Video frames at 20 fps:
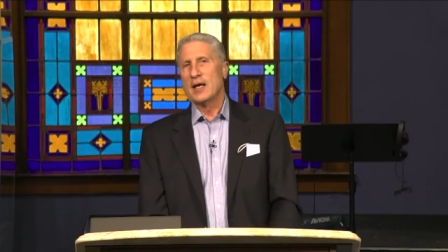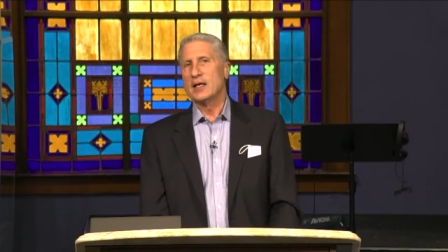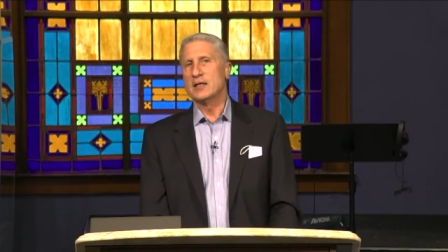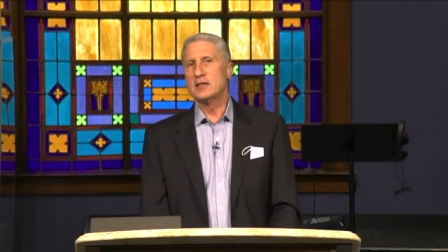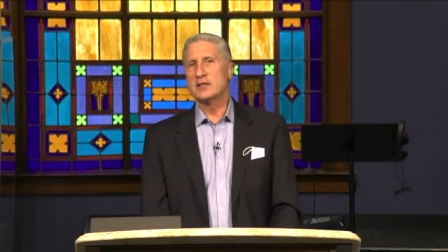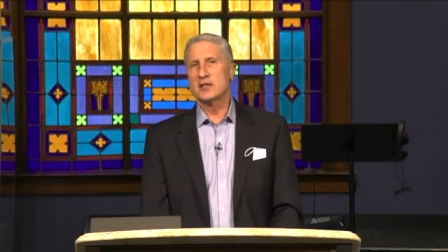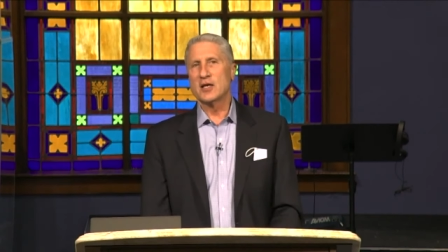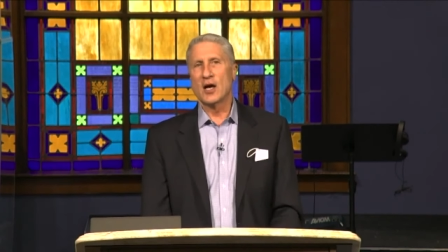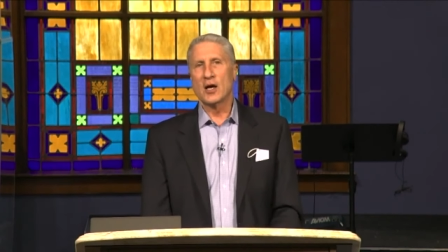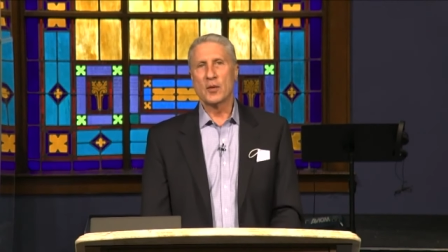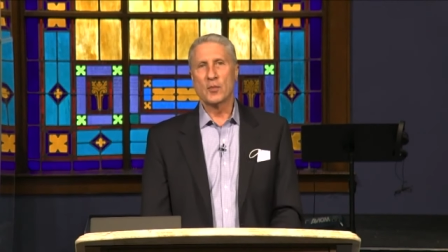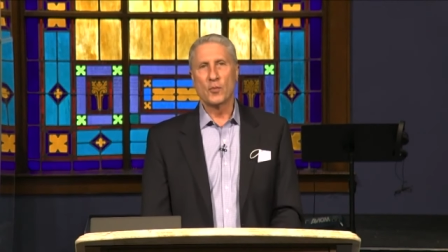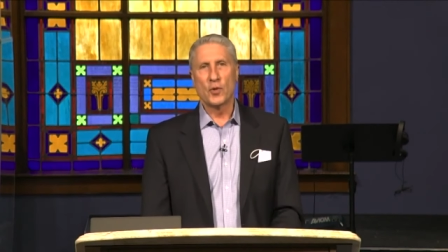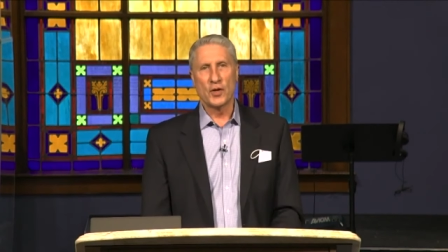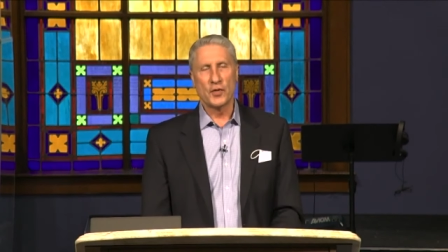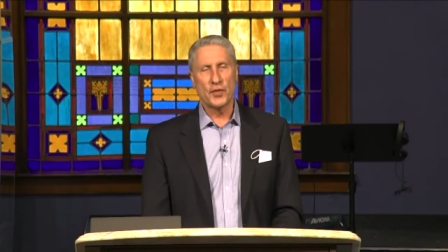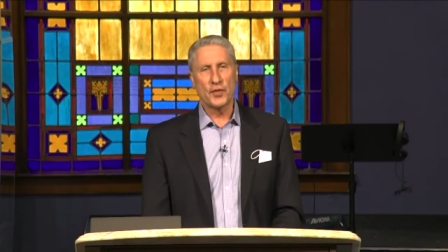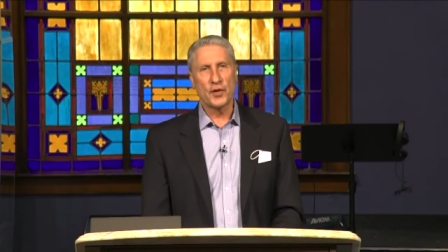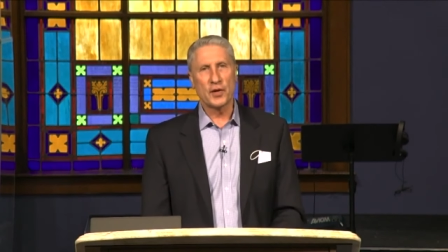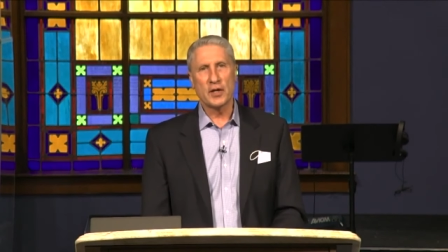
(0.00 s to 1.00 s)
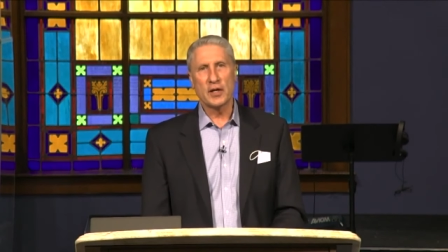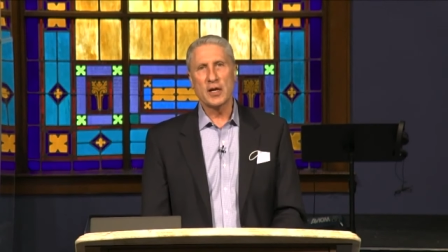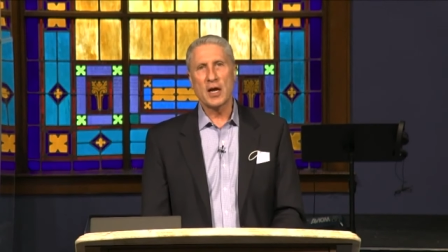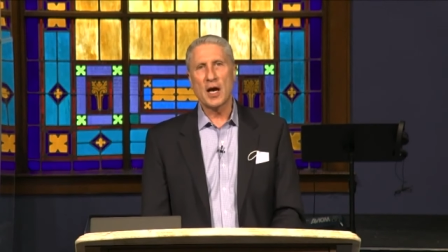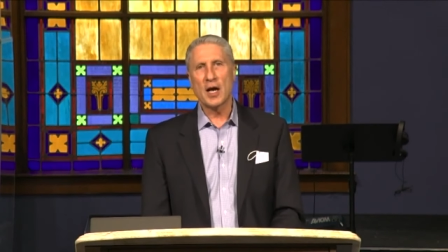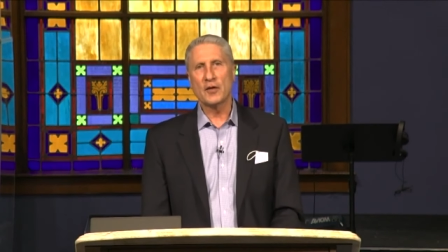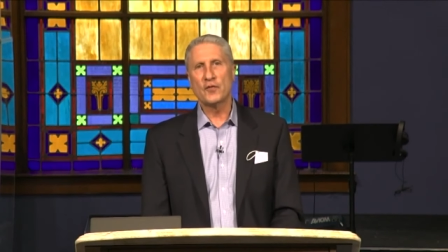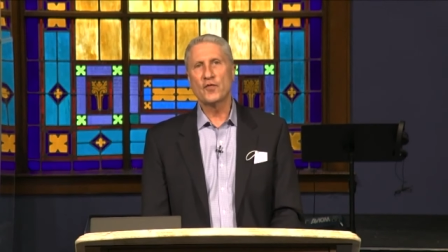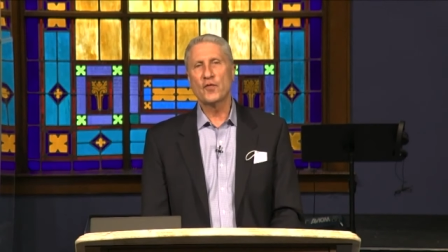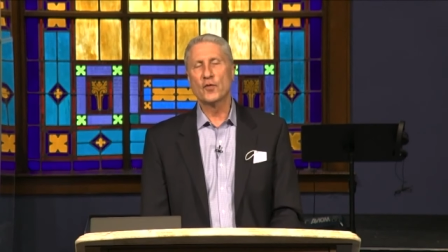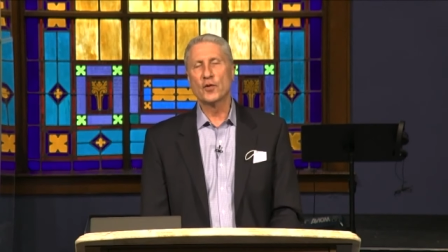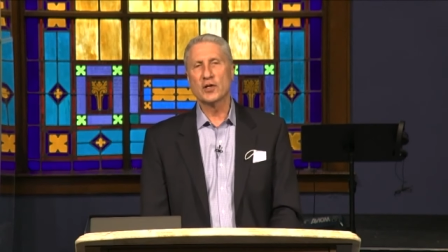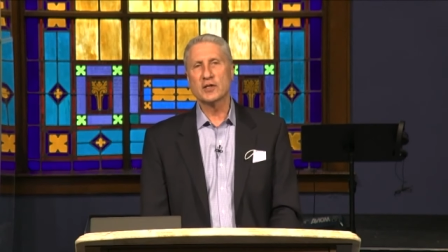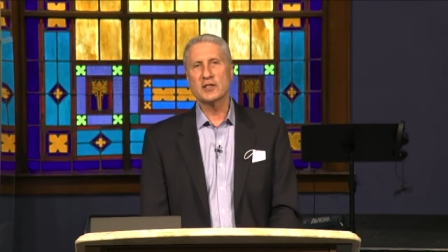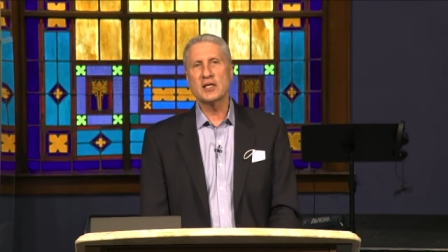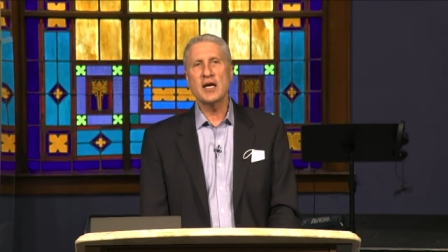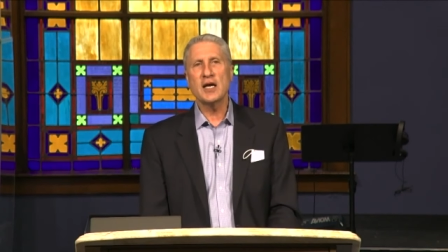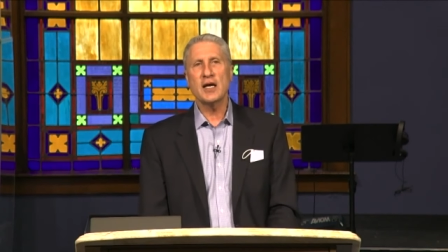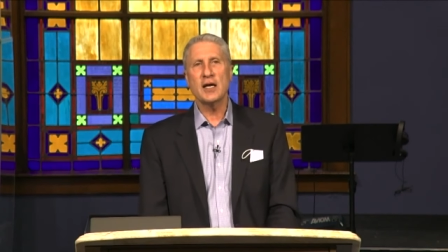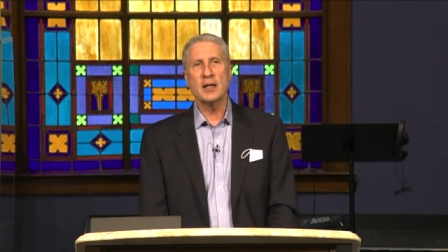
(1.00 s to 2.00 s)
And Psalm 139
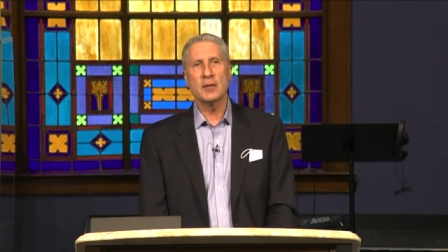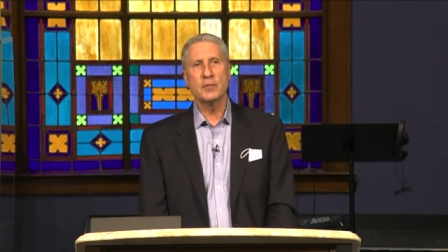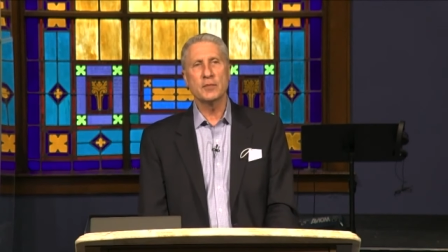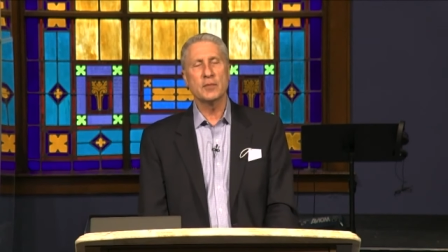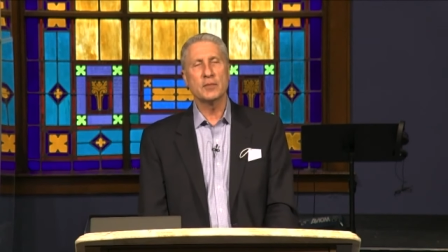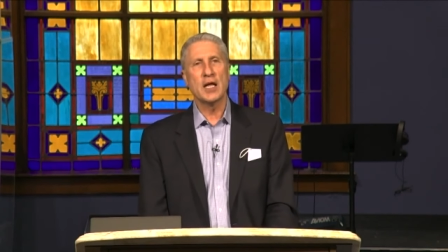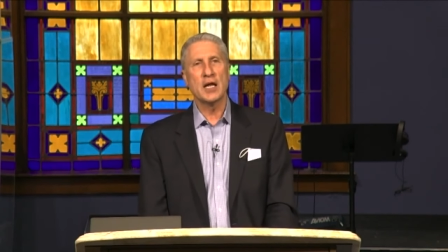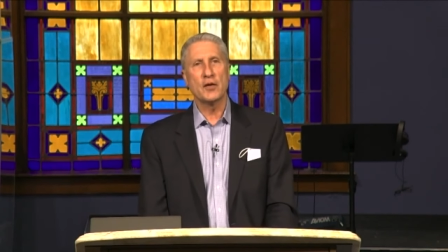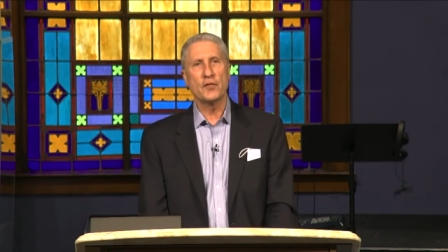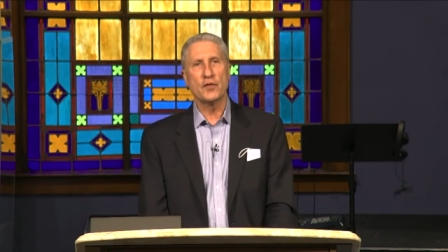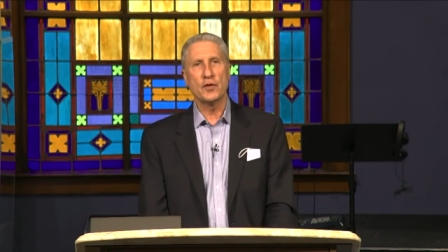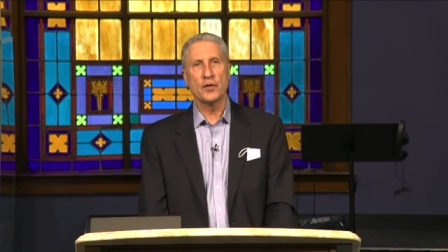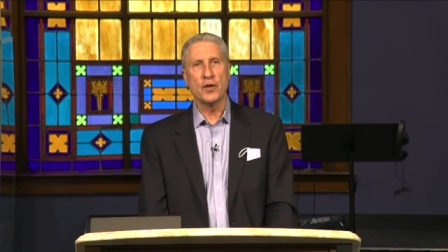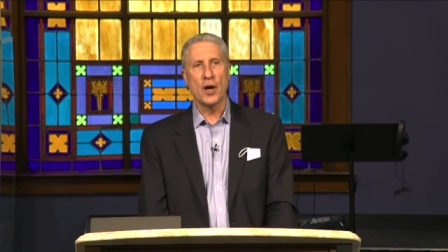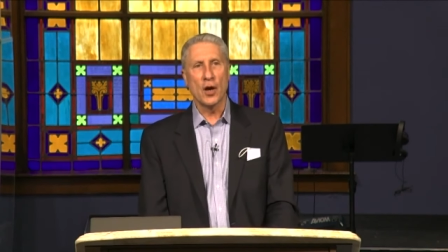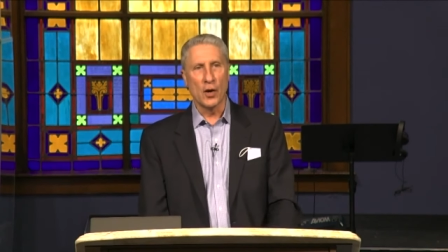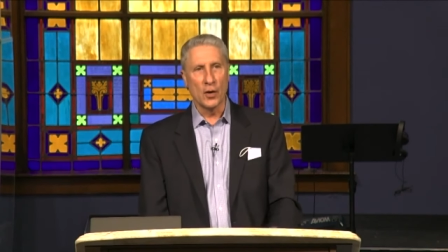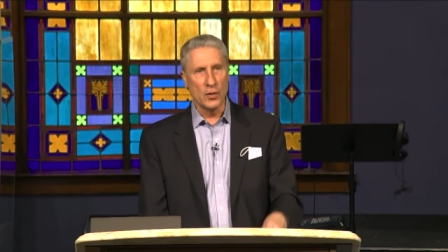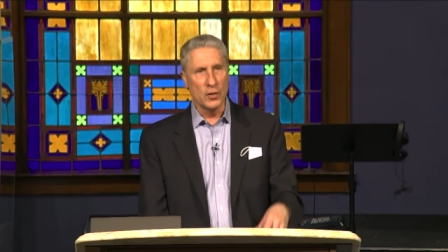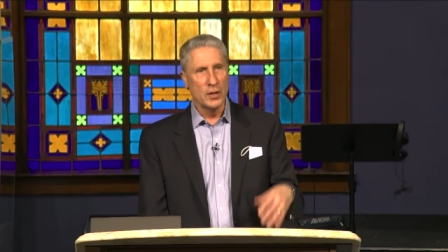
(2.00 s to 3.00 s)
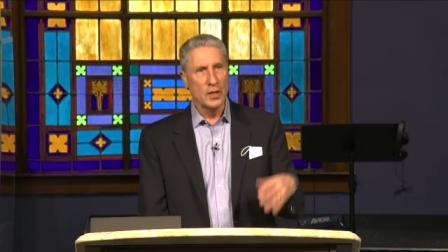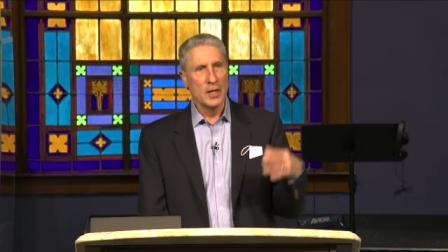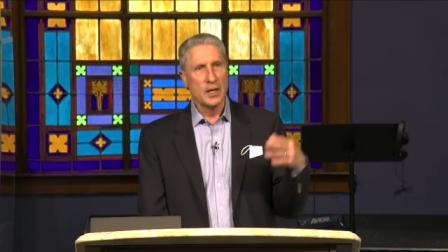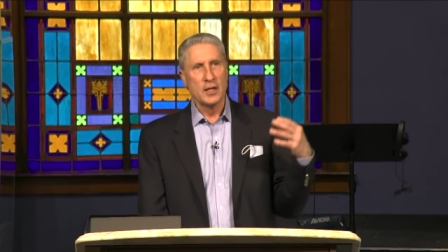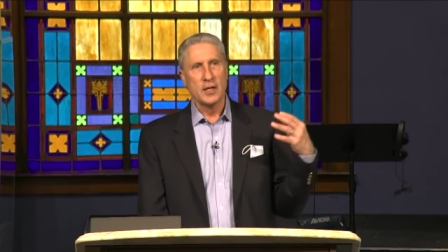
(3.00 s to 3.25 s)
14, many of you know,